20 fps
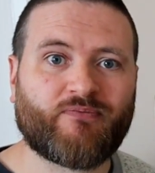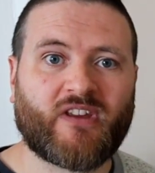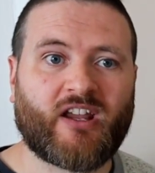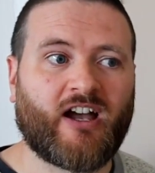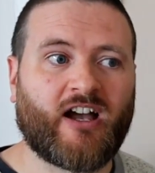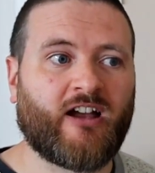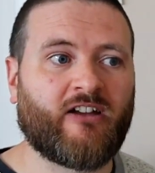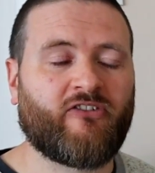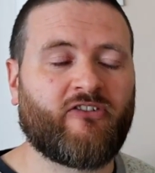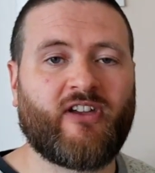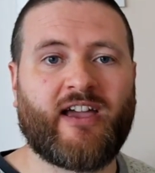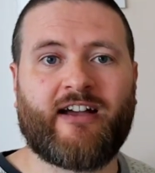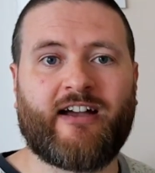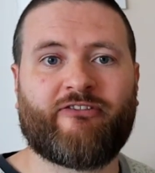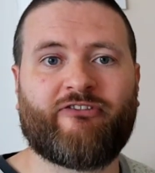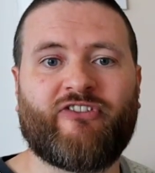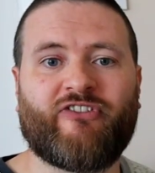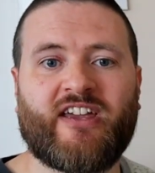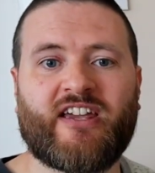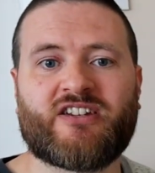If you
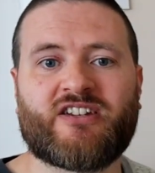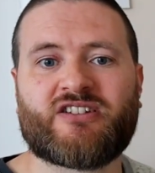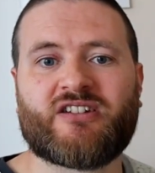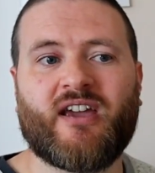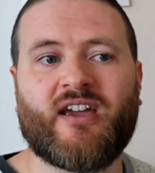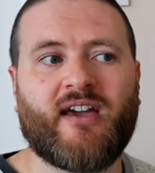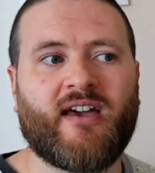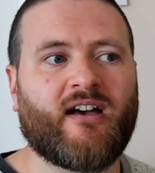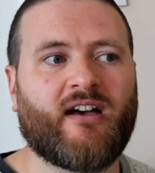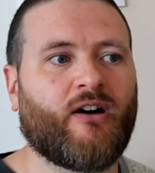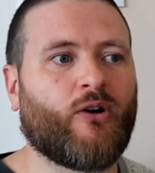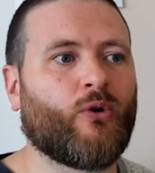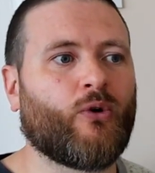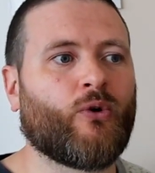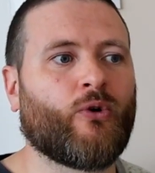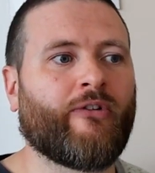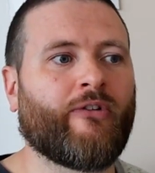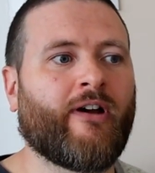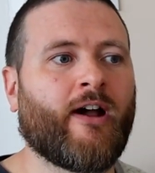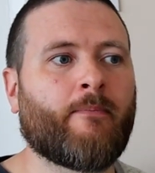have fish
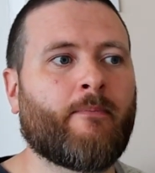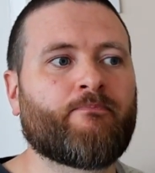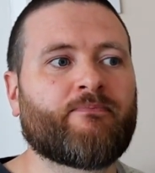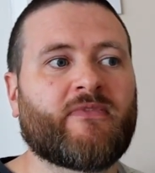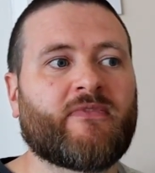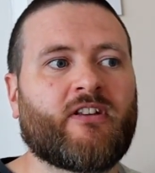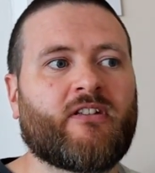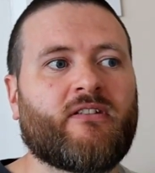or